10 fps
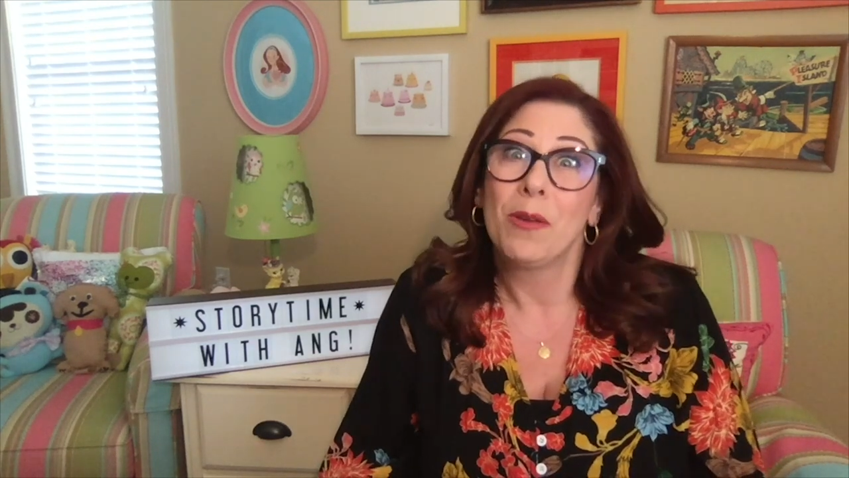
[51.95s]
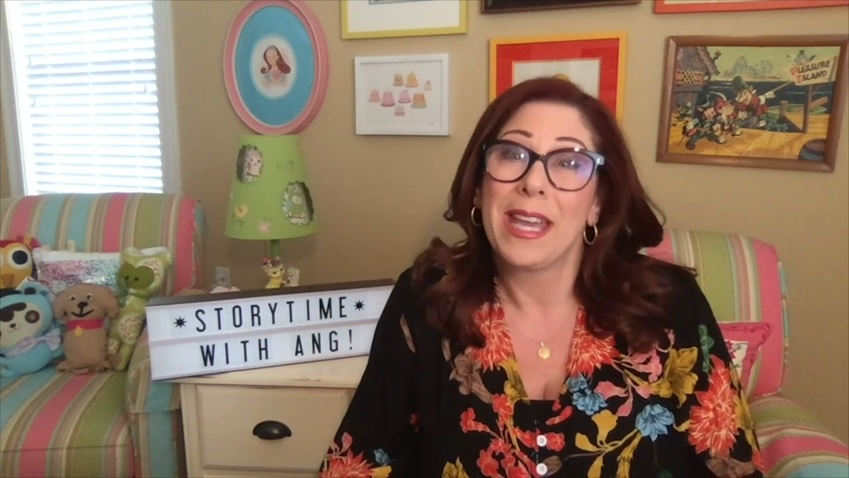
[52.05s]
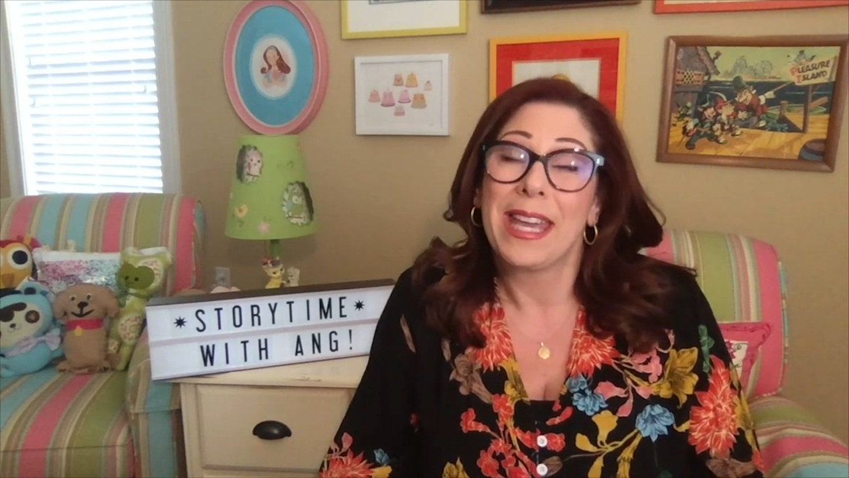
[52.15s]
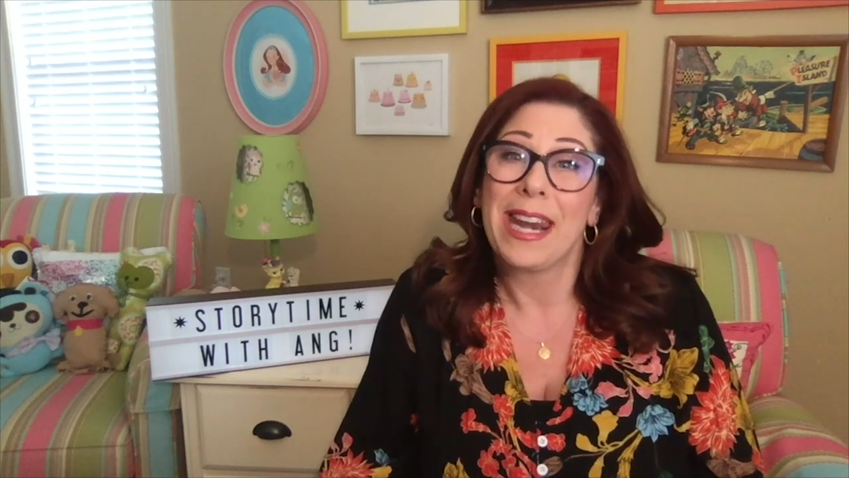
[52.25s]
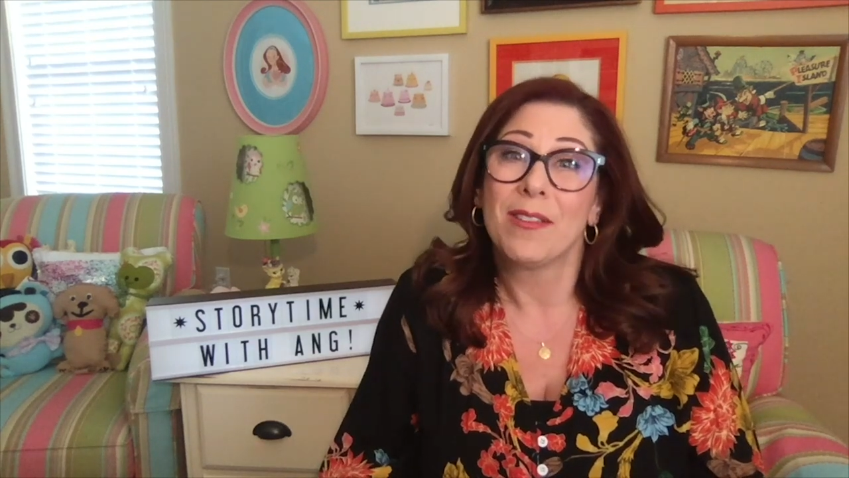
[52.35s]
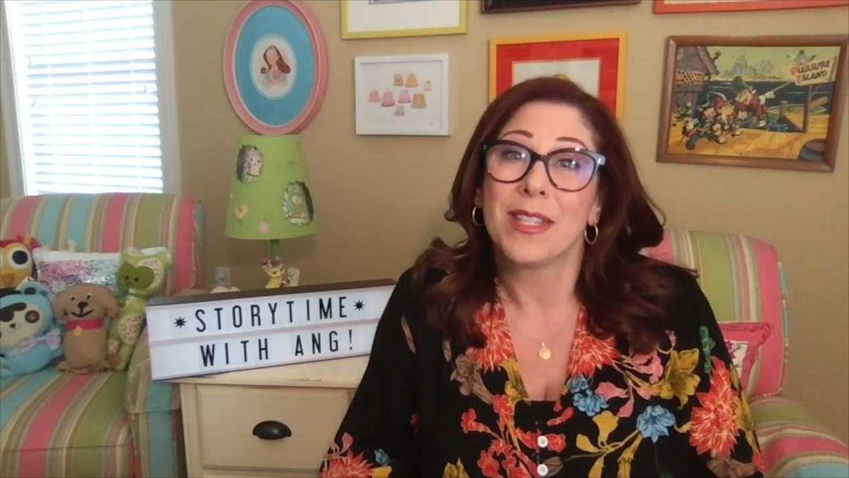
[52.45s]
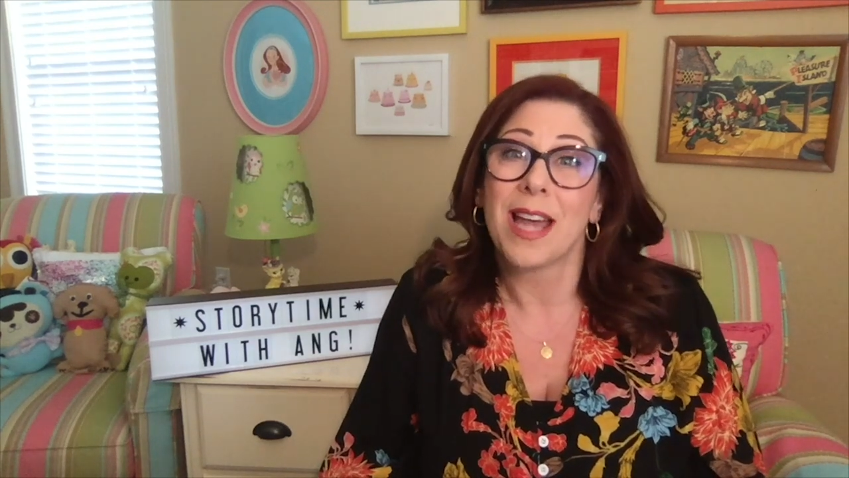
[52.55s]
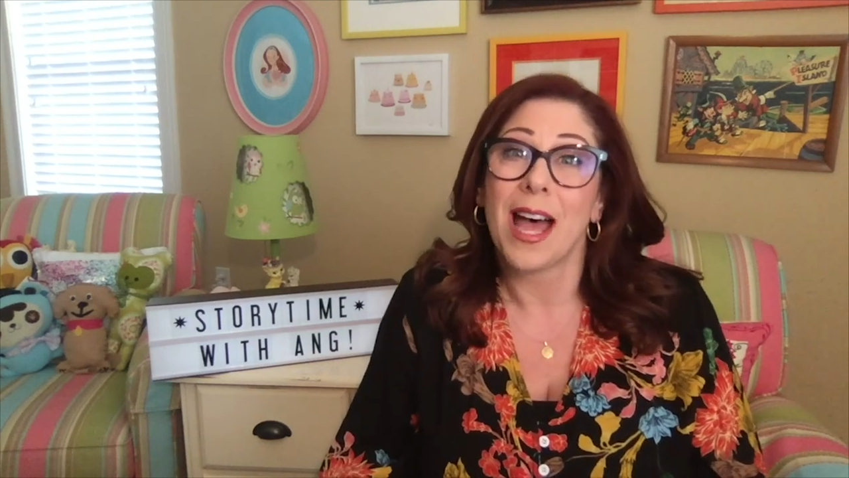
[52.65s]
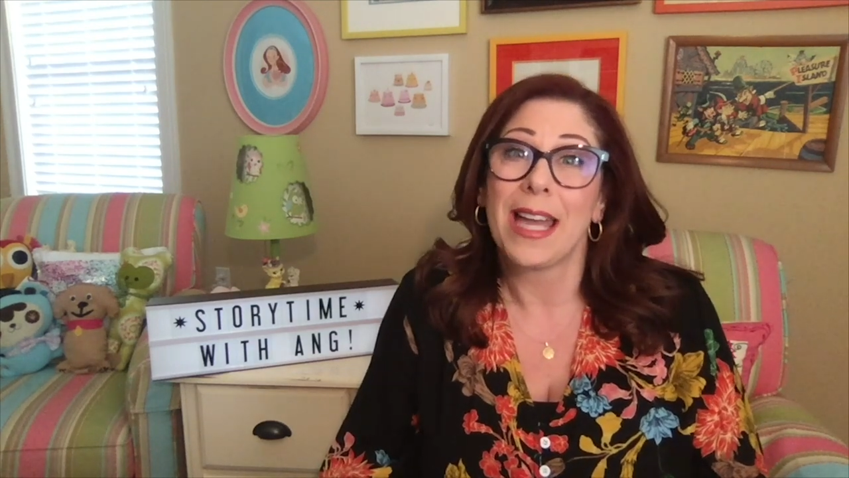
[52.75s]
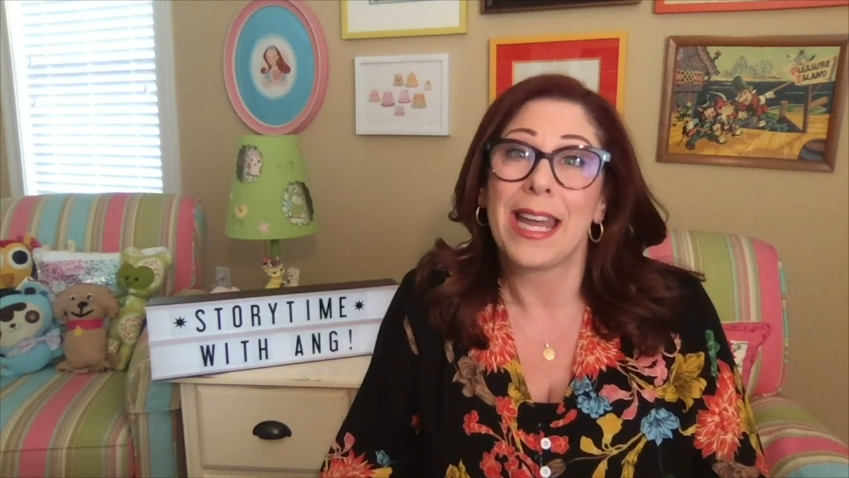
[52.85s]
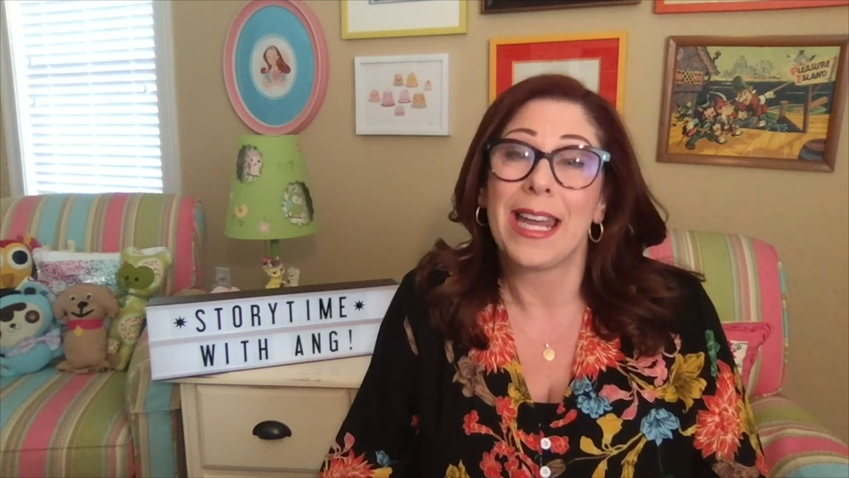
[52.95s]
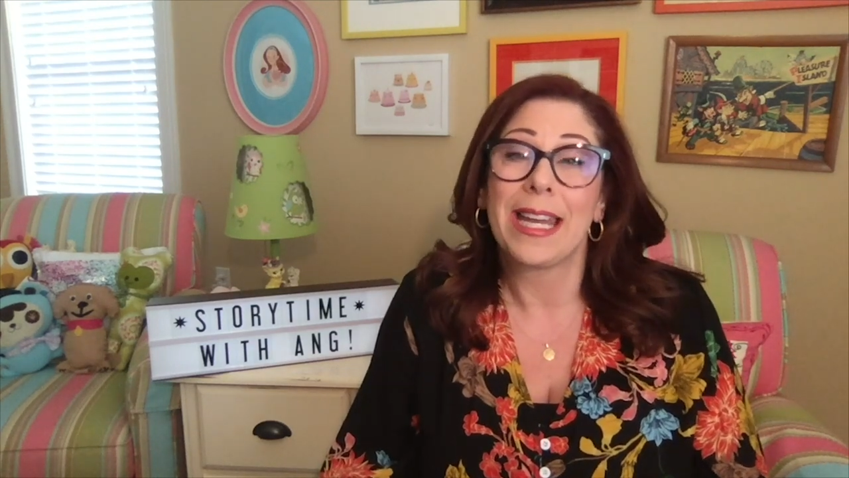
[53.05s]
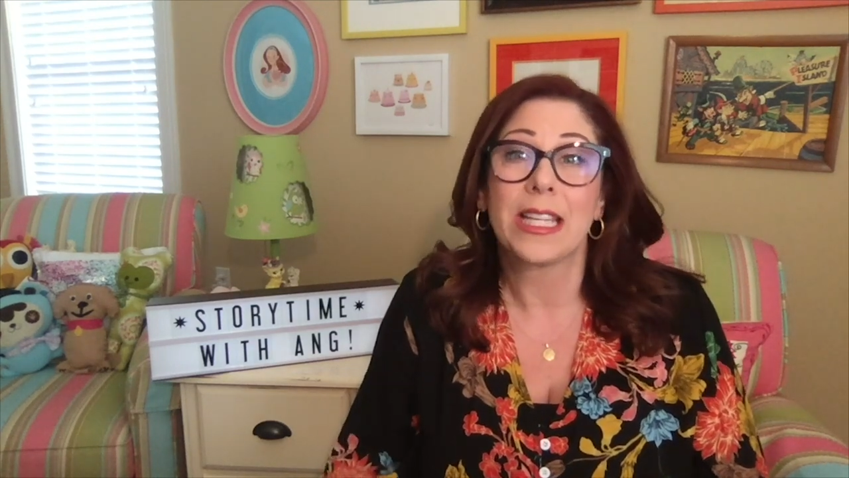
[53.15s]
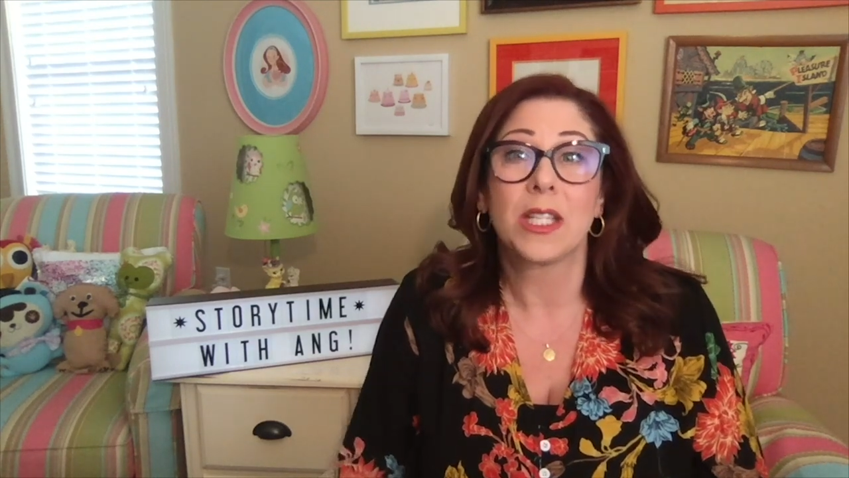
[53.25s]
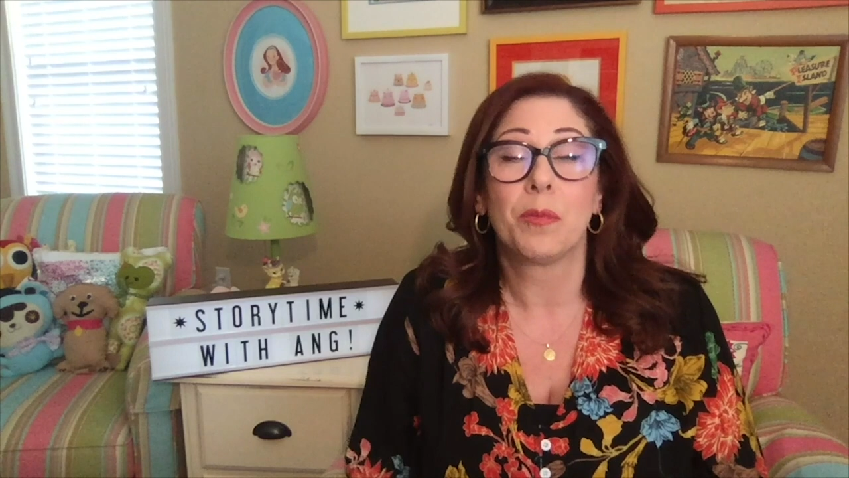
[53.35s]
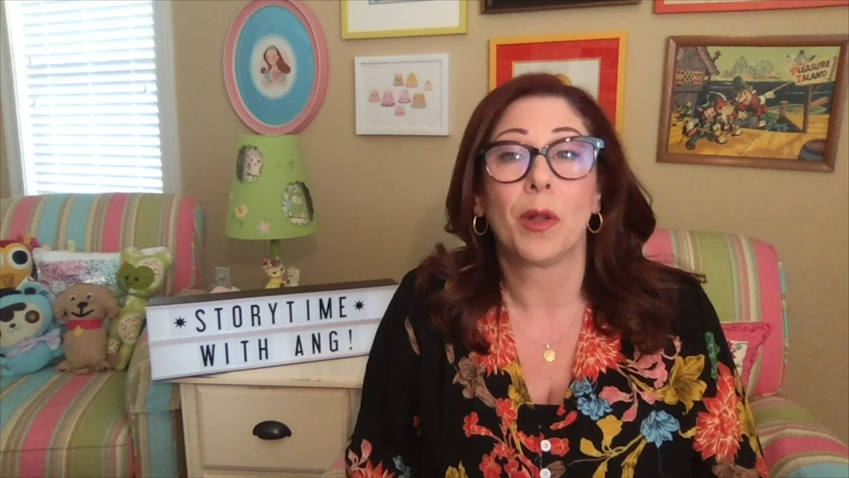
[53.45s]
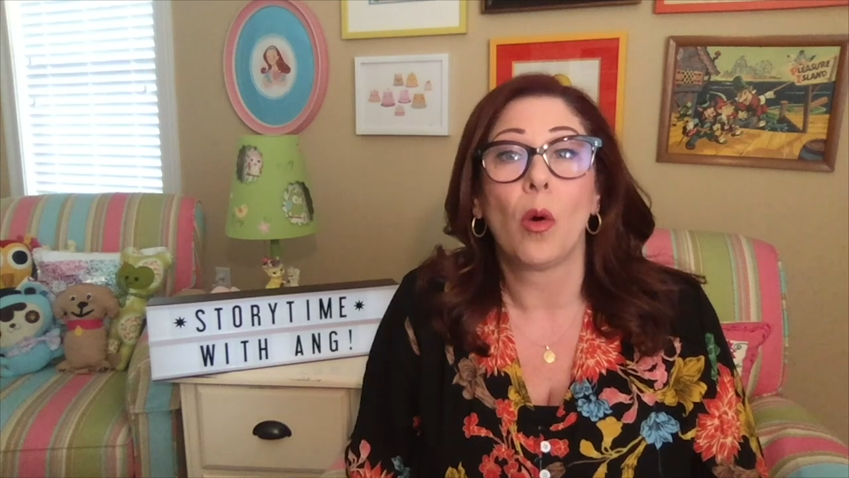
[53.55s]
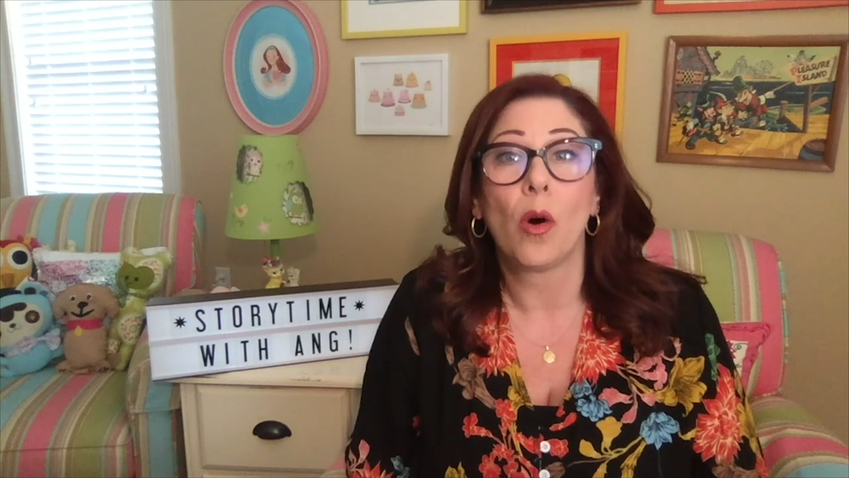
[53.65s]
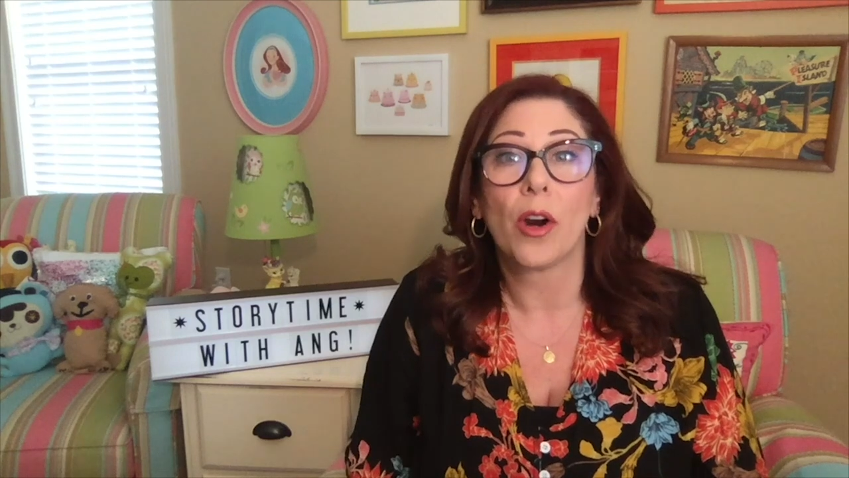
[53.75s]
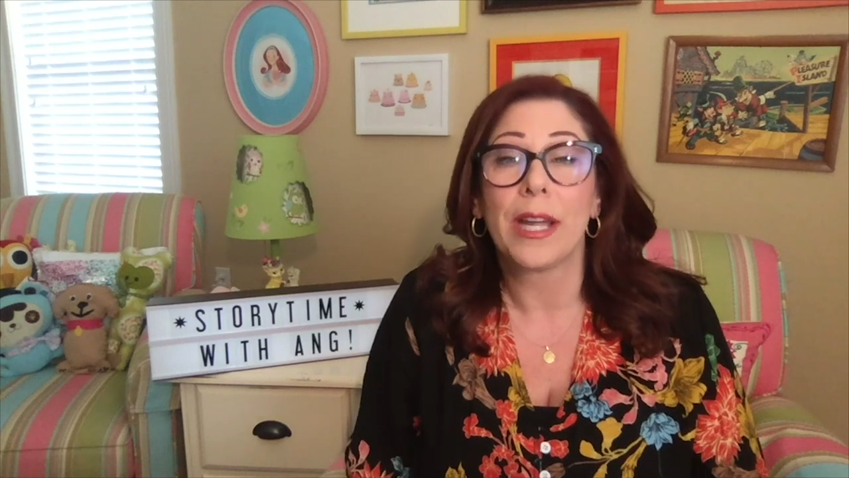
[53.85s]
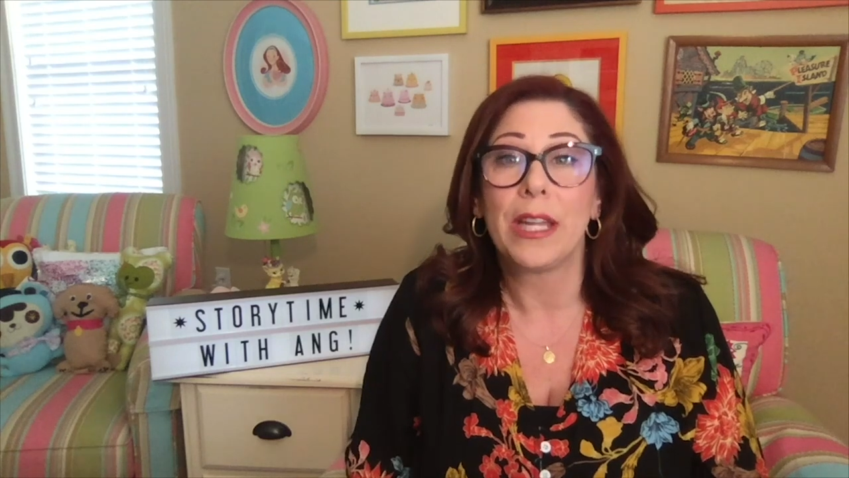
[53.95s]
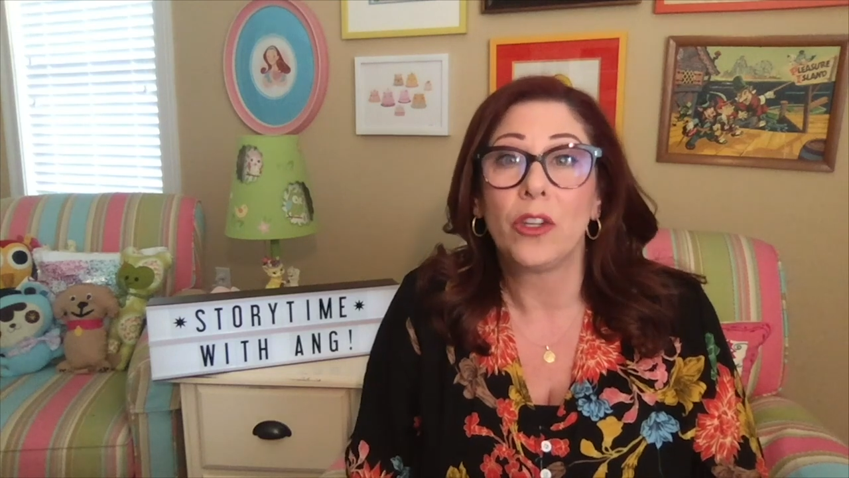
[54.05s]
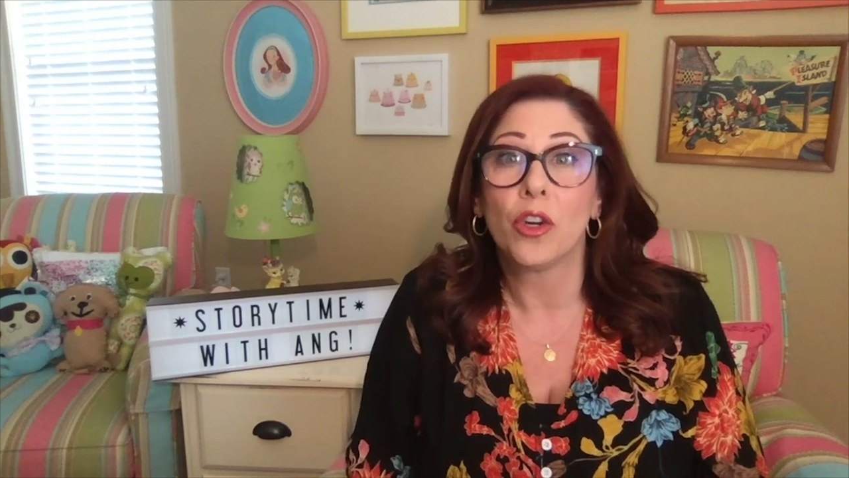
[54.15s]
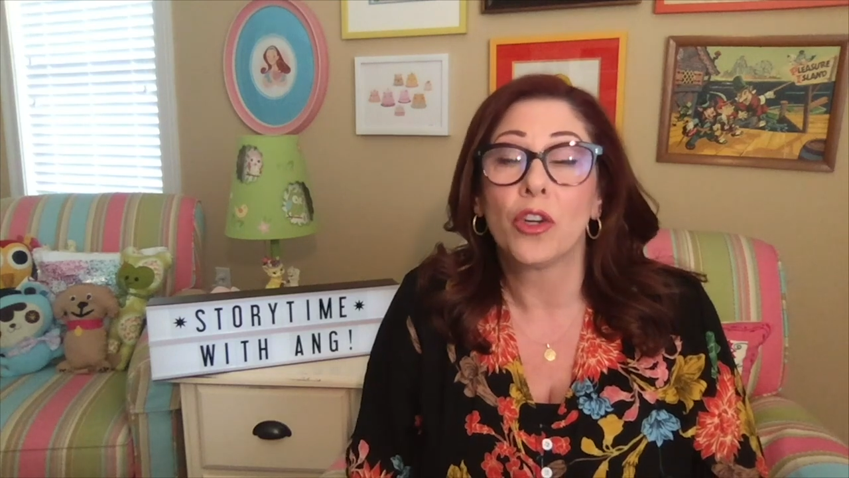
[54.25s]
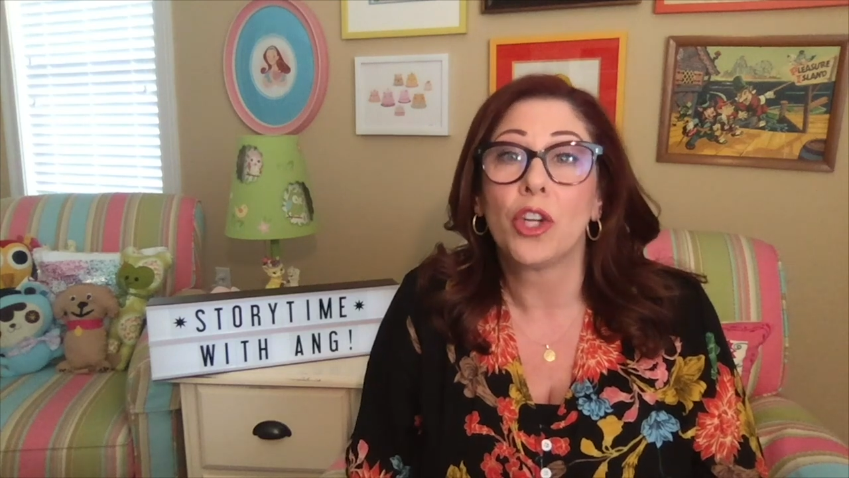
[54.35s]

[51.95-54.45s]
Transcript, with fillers: can get outside and explore in your